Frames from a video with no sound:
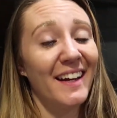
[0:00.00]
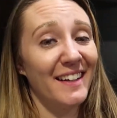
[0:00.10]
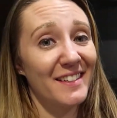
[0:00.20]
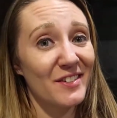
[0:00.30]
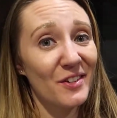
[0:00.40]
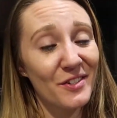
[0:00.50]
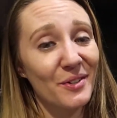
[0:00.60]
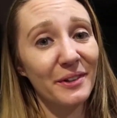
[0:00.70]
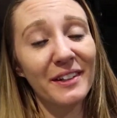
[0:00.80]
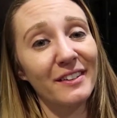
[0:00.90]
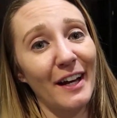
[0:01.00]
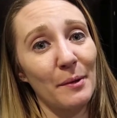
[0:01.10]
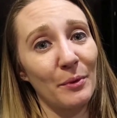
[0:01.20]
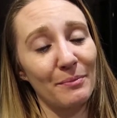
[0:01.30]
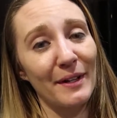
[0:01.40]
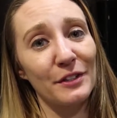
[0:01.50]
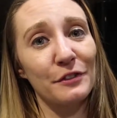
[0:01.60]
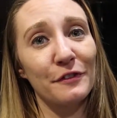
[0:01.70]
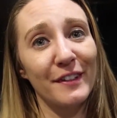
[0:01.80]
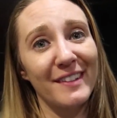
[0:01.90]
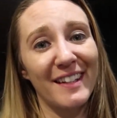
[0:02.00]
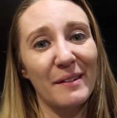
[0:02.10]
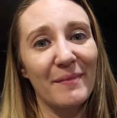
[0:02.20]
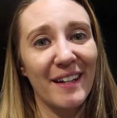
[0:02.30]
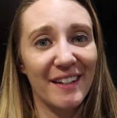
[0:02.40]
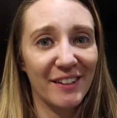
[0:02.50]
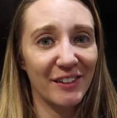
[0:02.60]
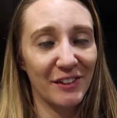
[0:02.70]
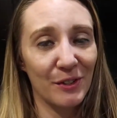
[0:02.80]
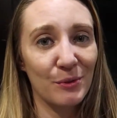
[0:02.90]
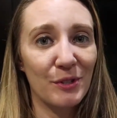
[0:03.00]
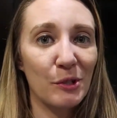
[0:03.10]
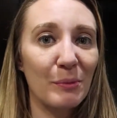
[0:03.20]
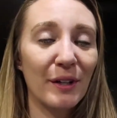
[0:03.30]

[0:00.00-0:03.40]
It is also in collab with my new friend that I met here on YouTube.